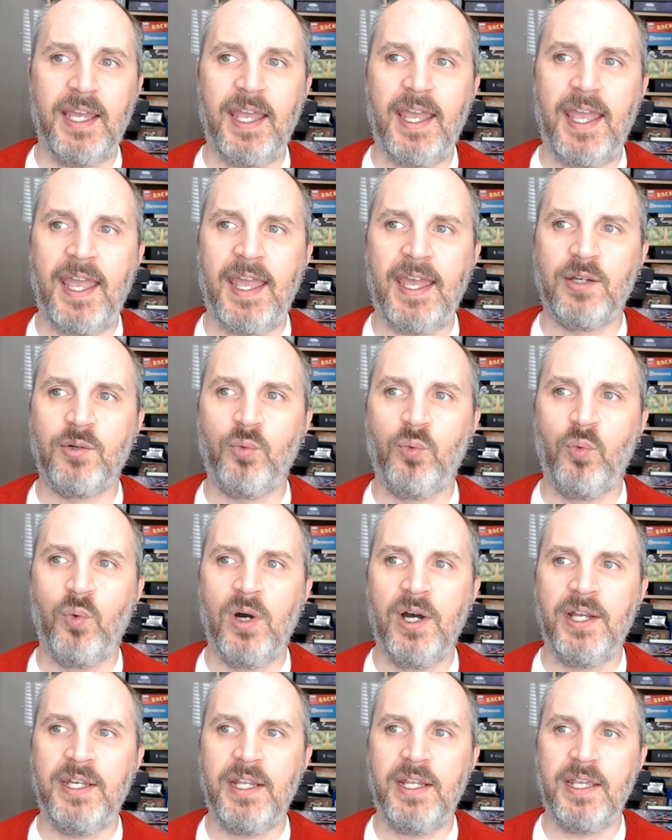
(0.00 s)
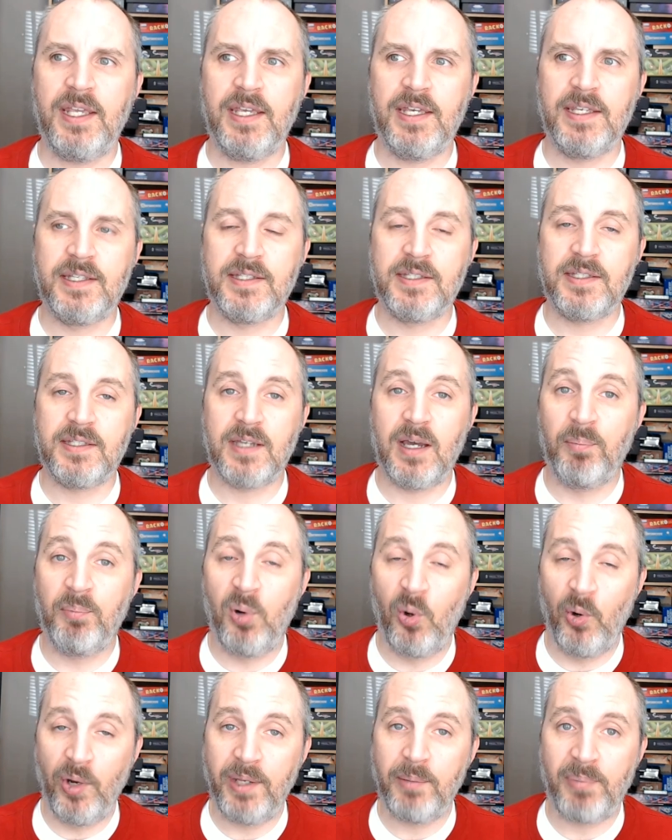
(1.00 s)
And one is a
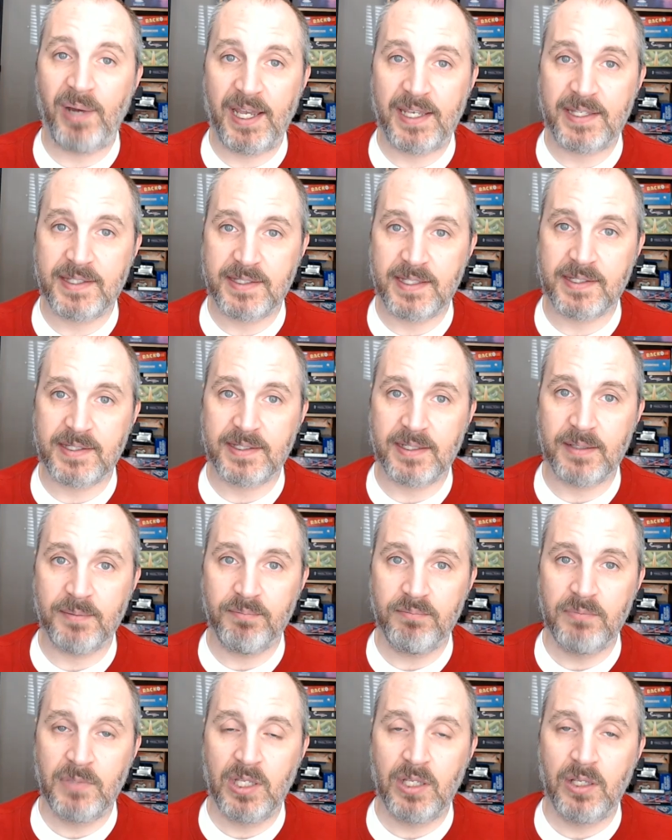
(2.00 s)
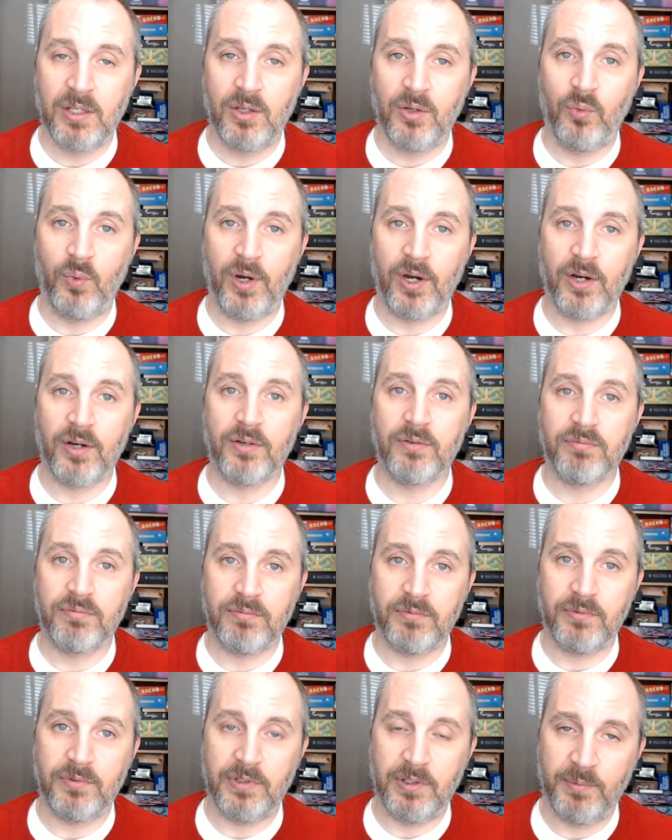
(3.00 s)
point buy system,
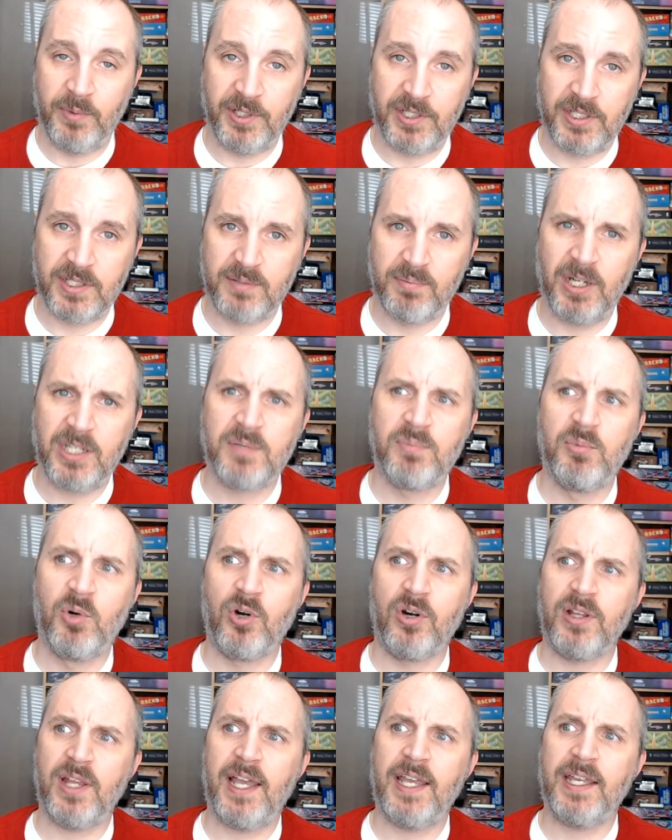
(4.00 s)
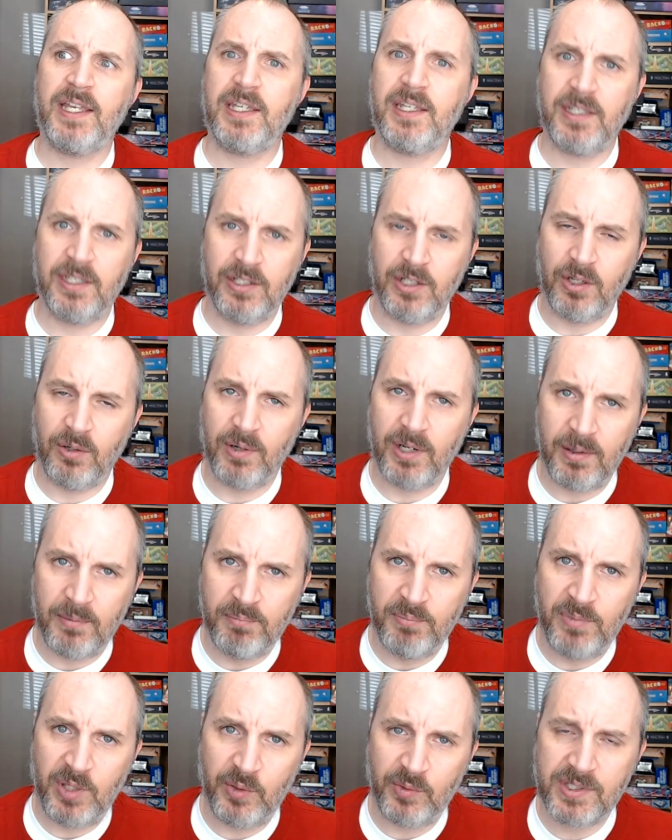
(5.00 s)
which is much more like,
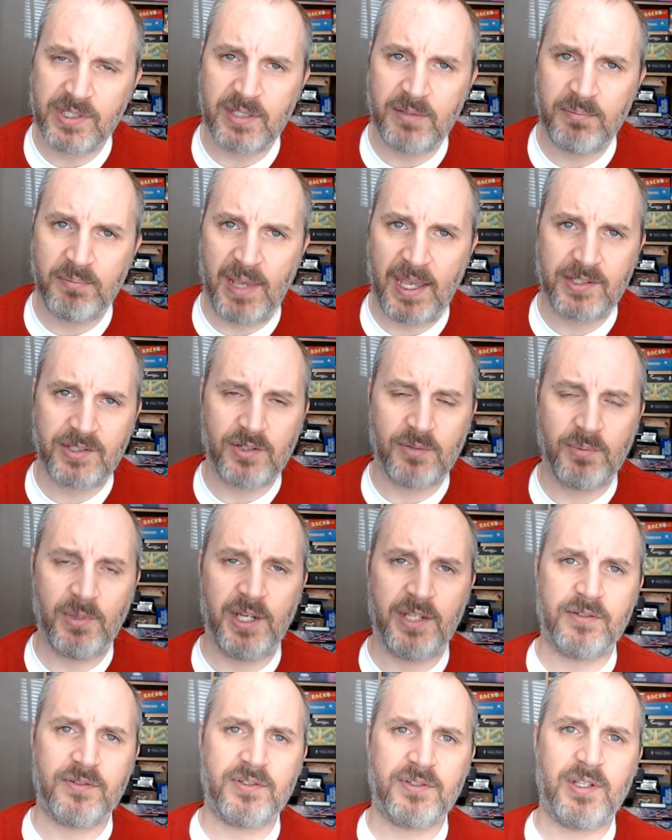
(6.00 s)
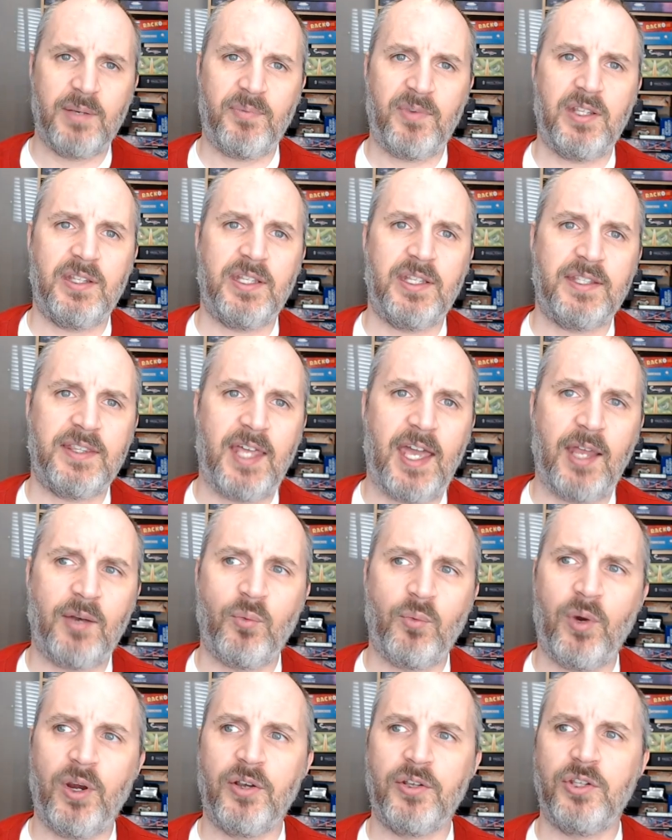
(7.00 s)
Mutants and Masterminds or something like that,
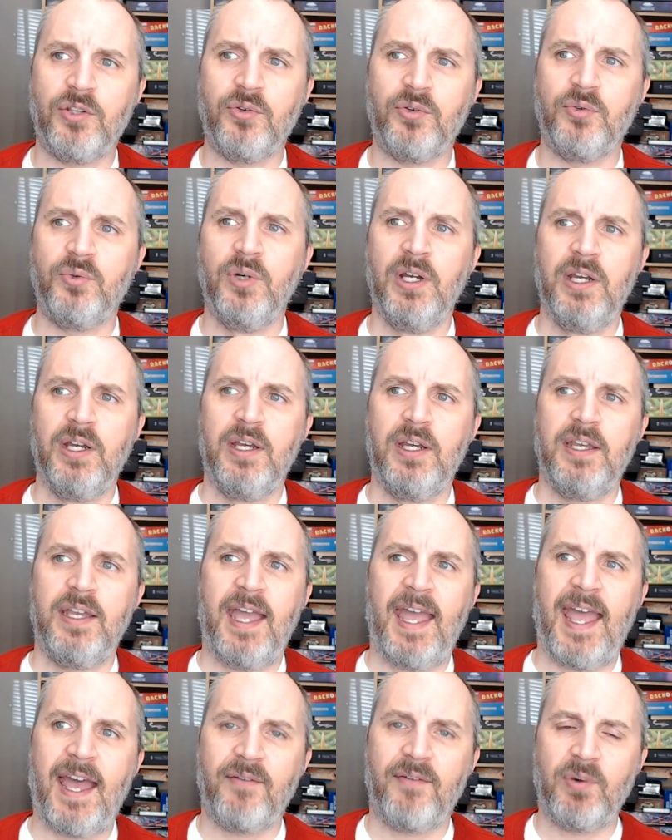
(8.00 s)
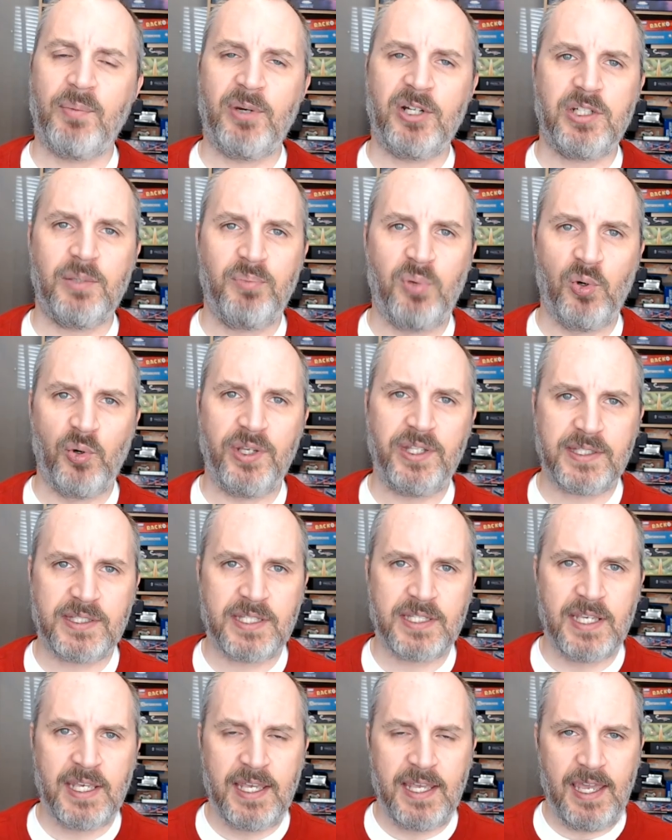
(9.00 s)
where you have a bunch of
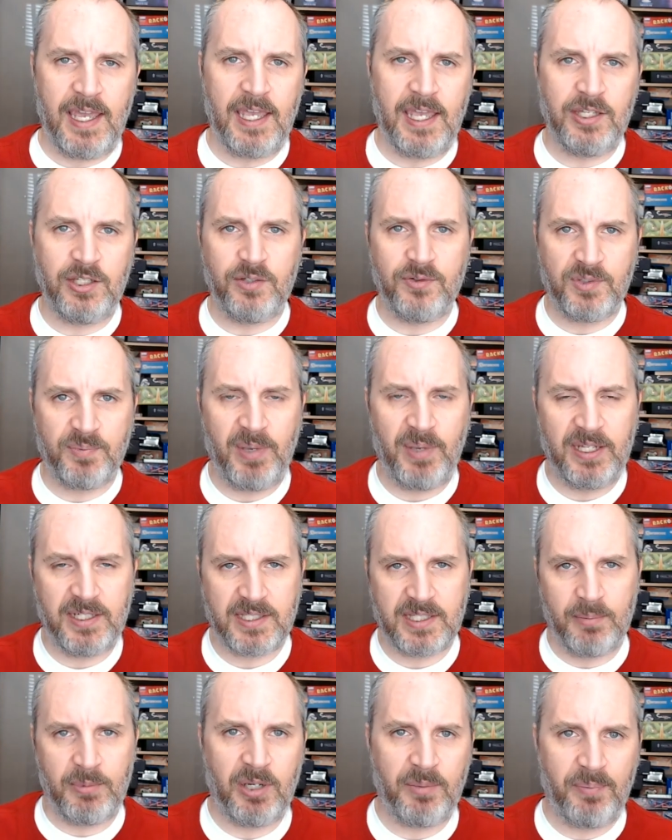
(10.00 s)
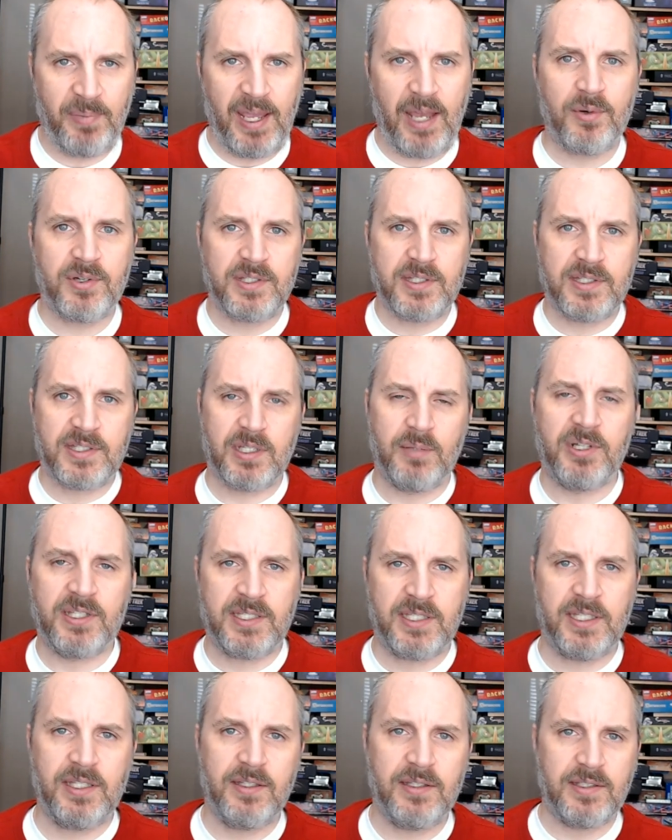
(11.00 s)
points and you spend some on powers and some on
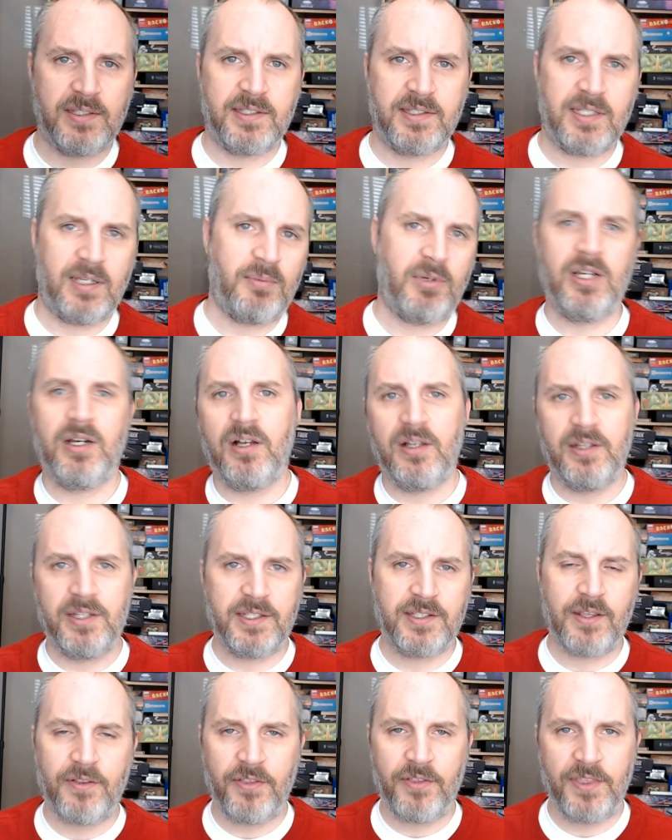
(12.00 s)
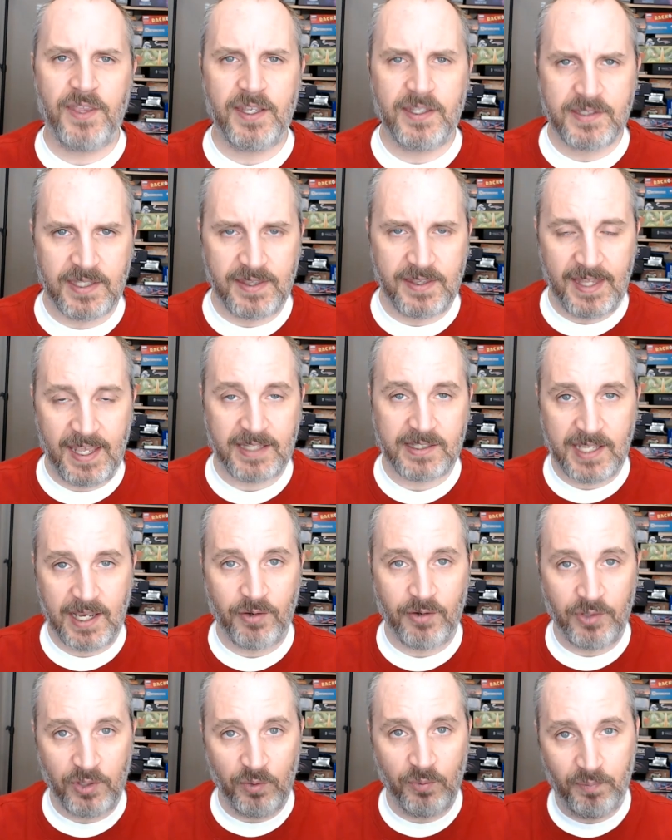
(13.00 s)
skills and some on all these other things, and that's how
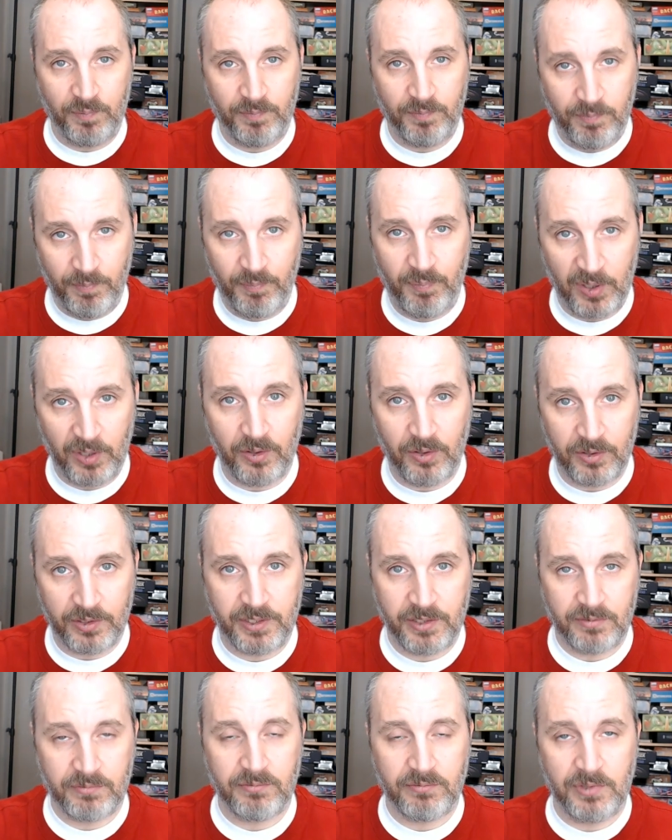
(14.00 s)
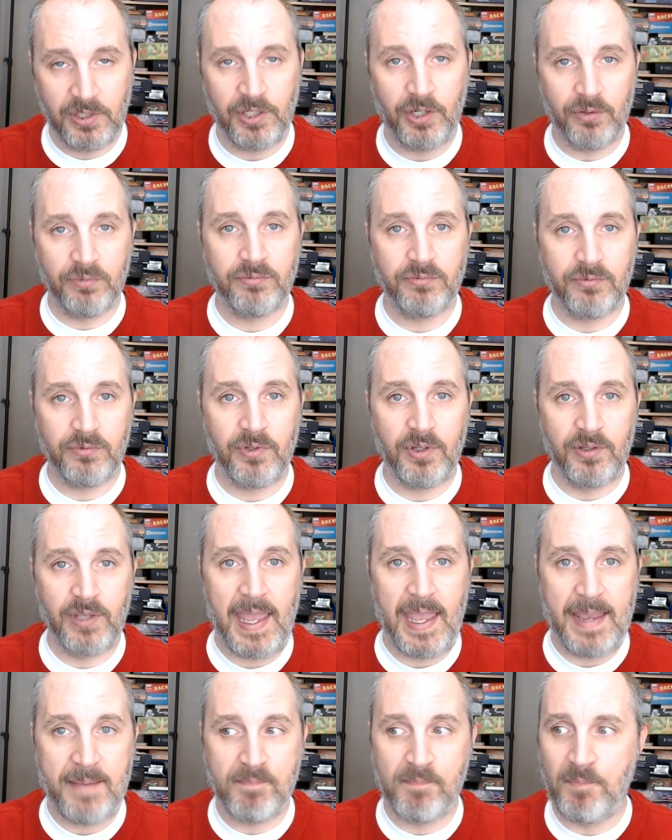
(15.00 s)
you build,
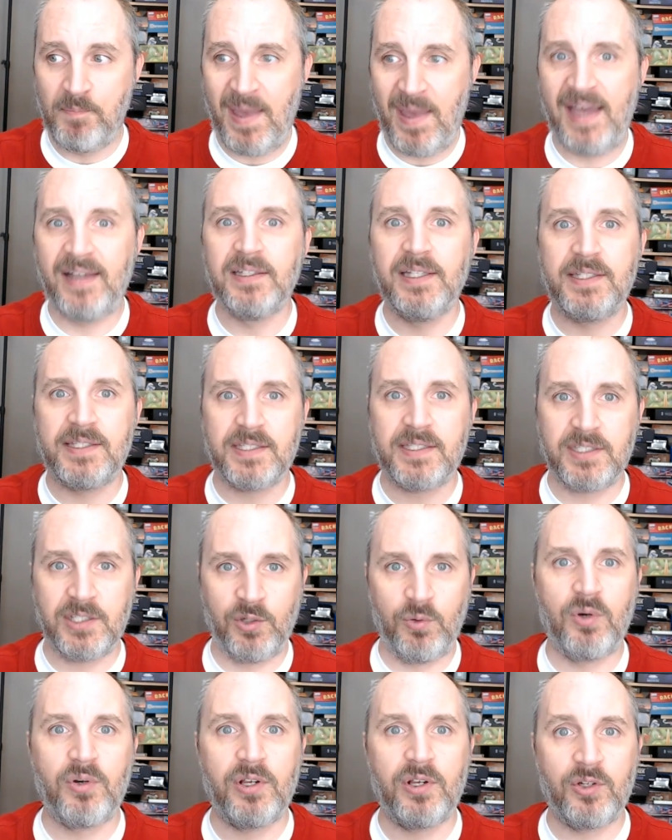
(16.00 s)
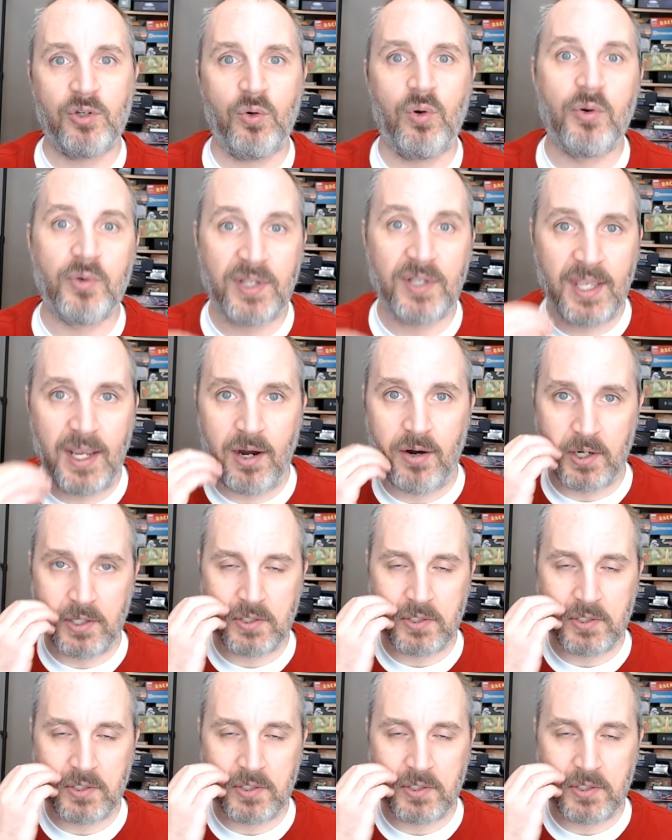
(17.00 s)
a balanced quote unquote character.